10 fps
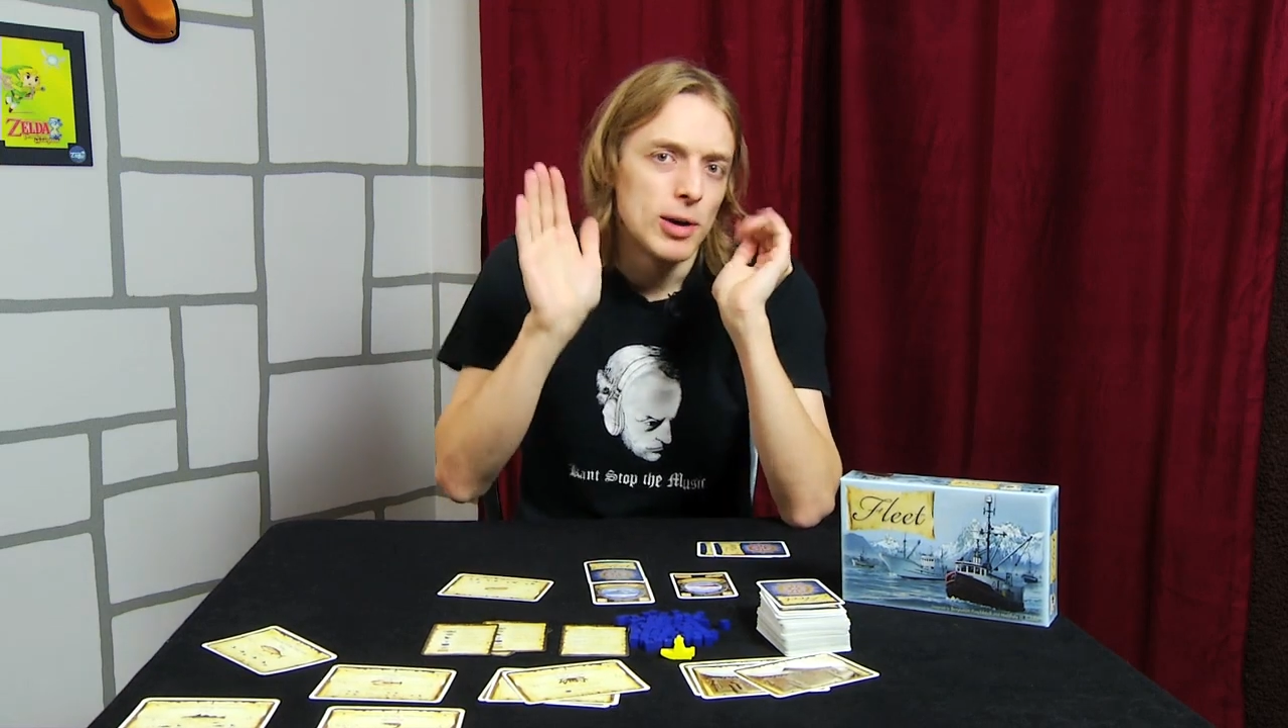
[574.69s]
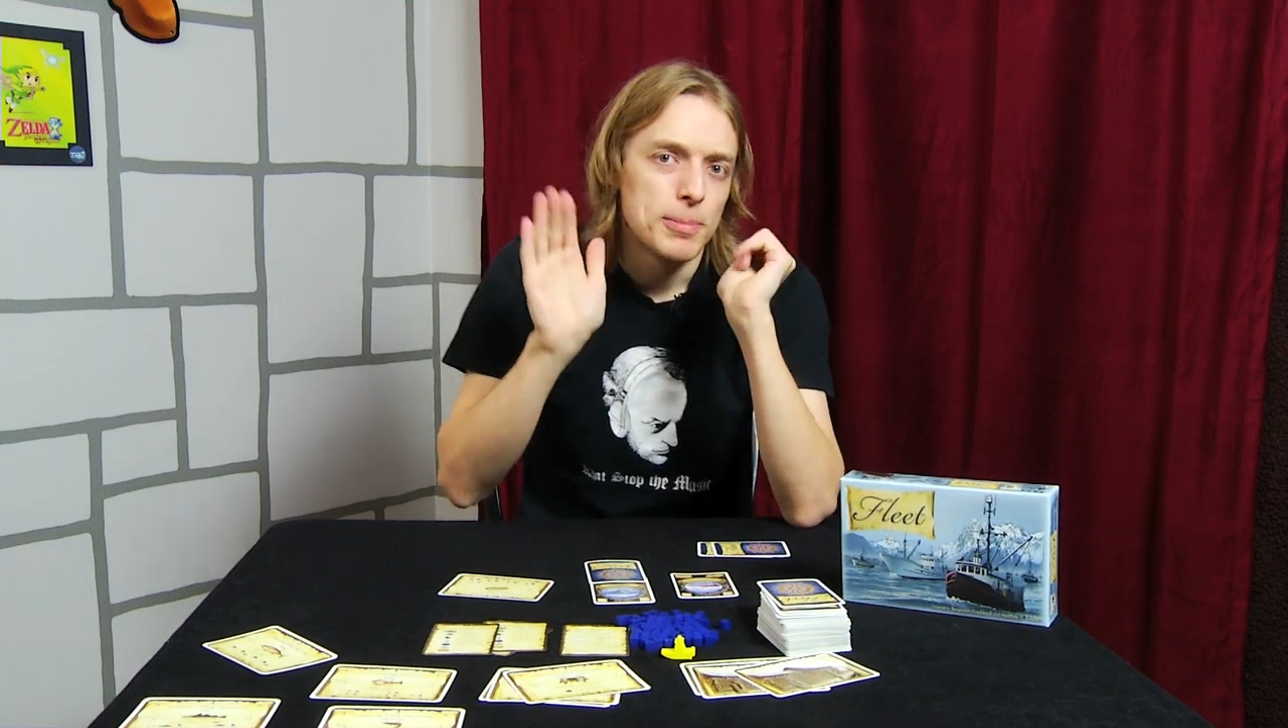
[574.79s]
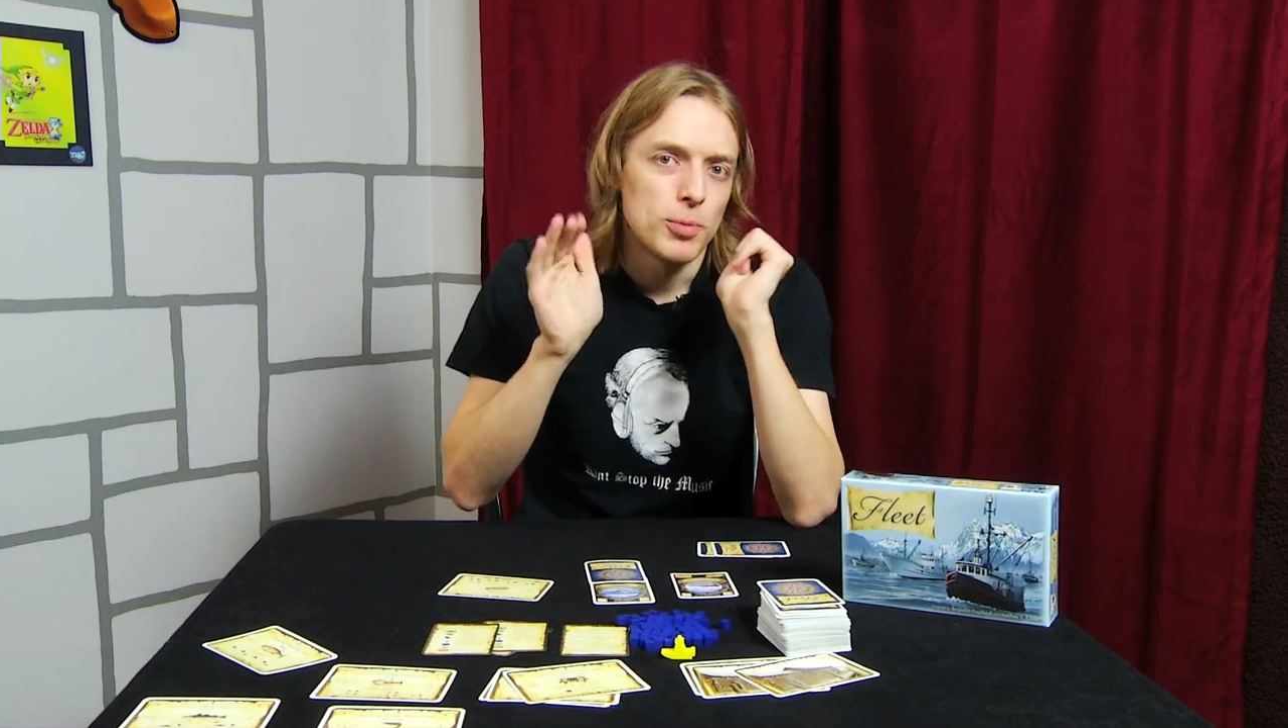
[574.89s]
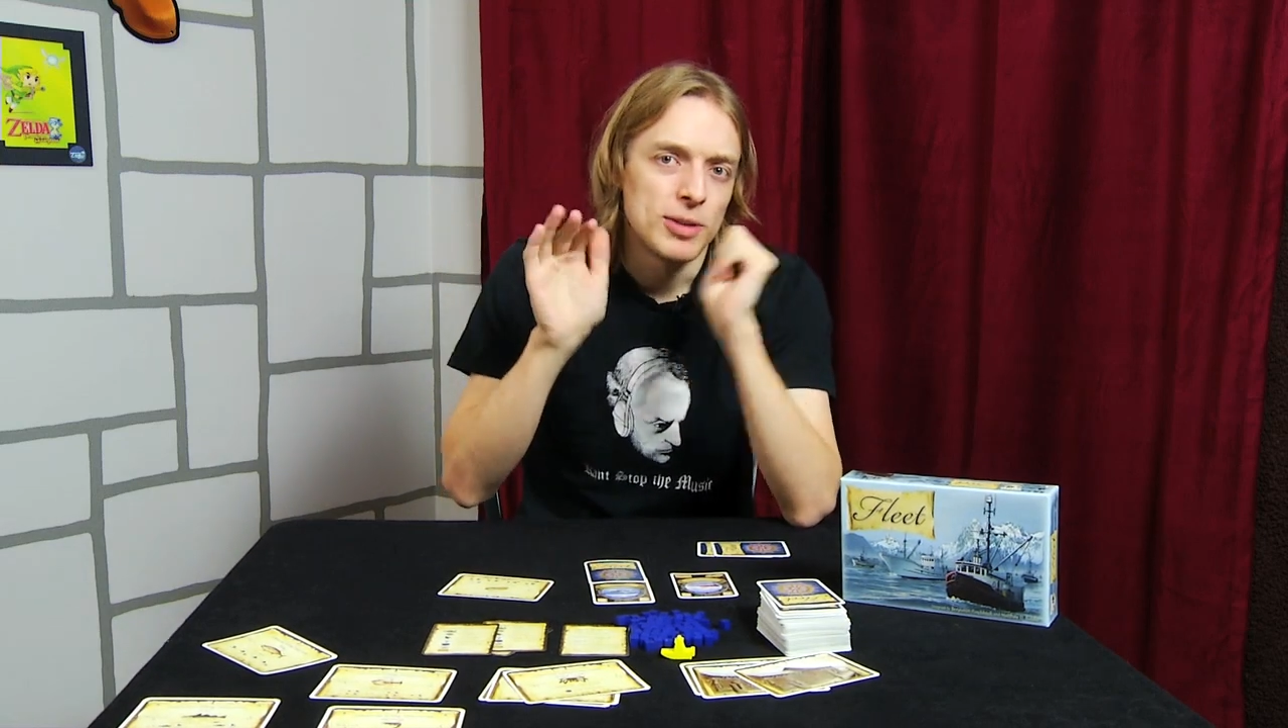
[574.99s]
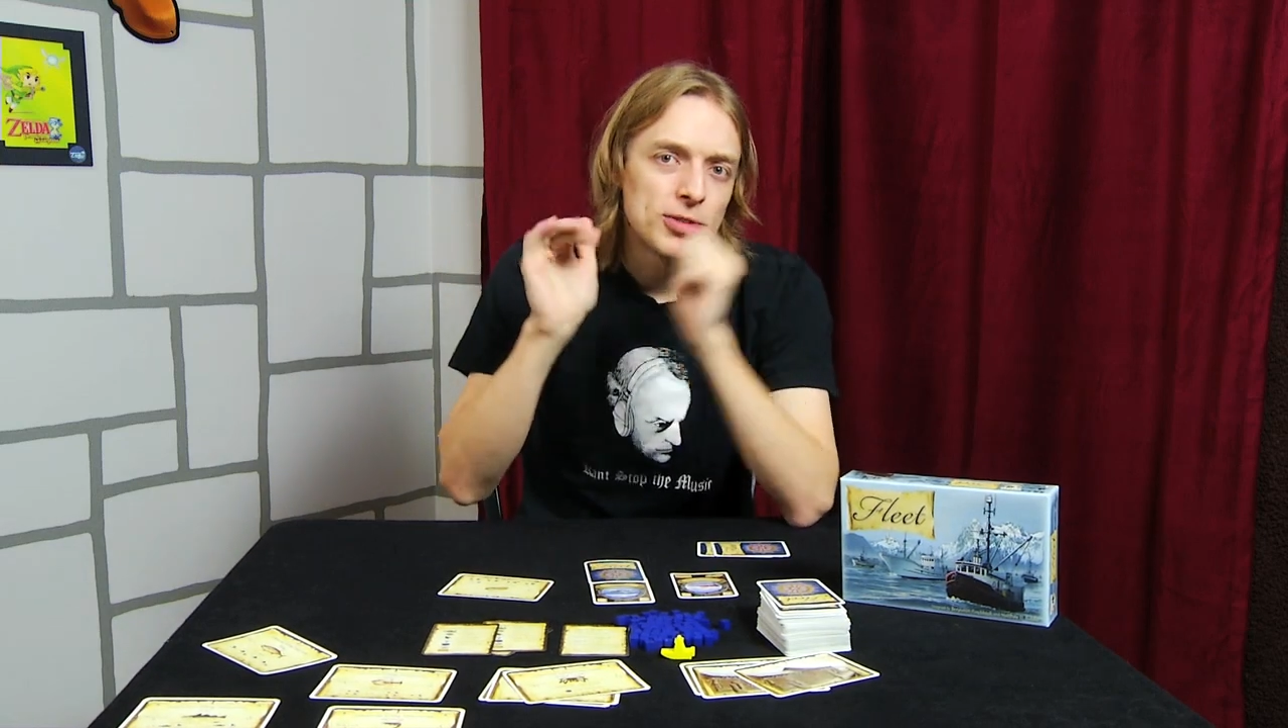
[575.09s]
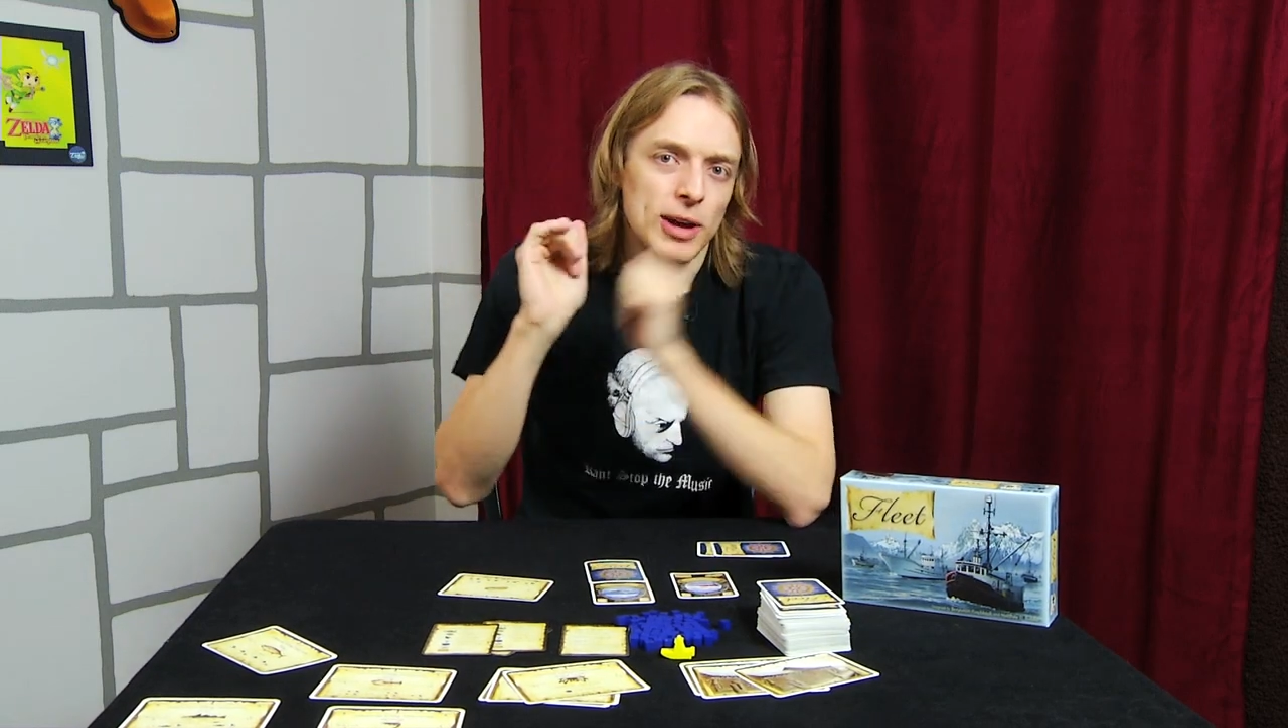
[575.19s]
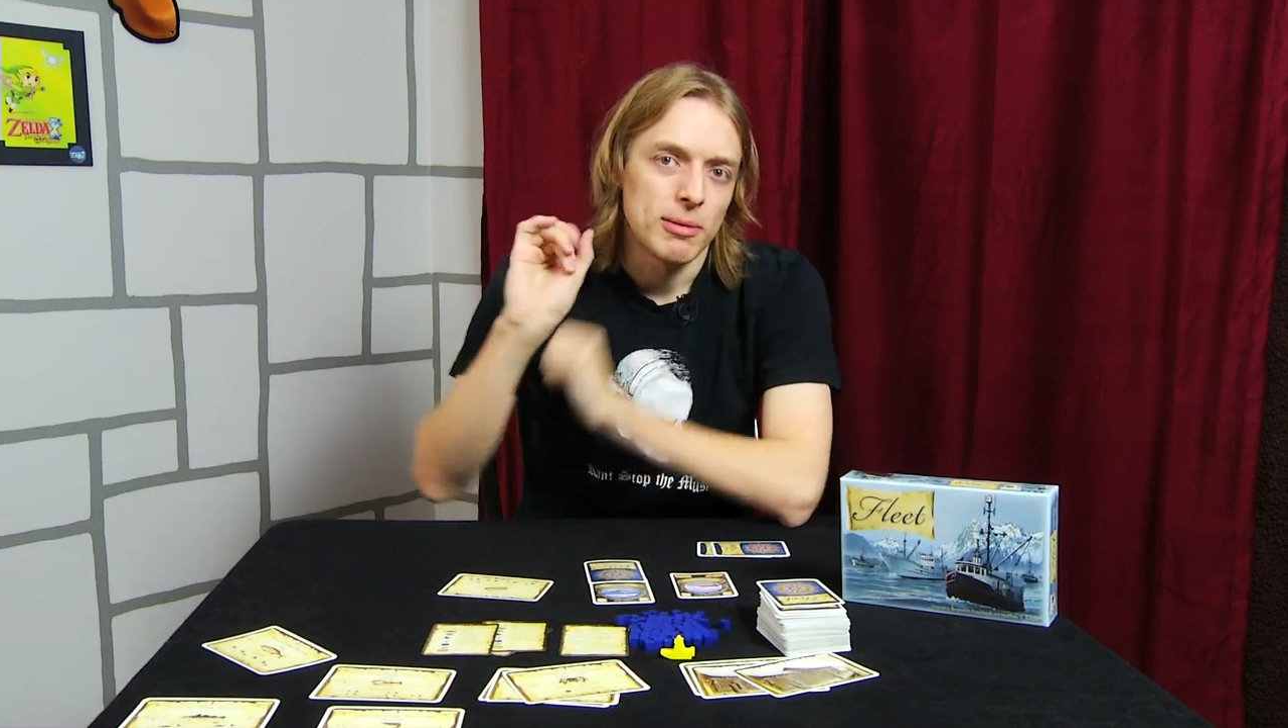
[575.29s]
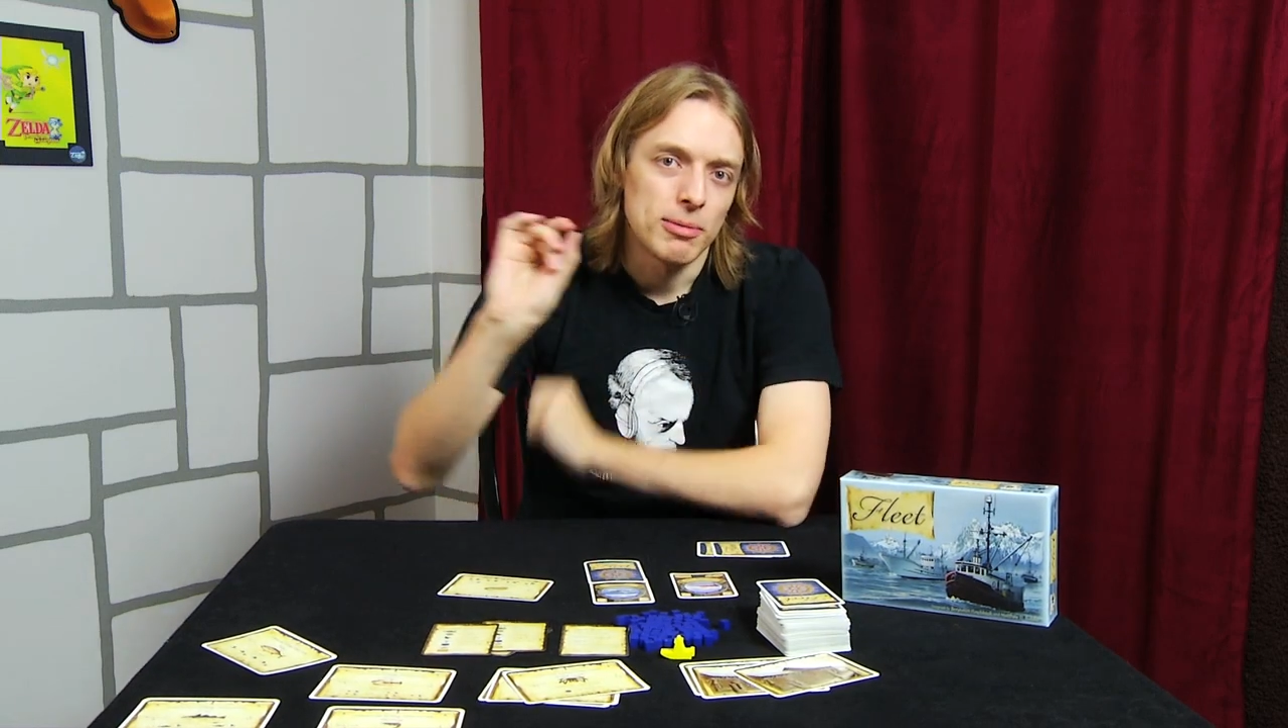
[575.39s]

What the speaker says: up once I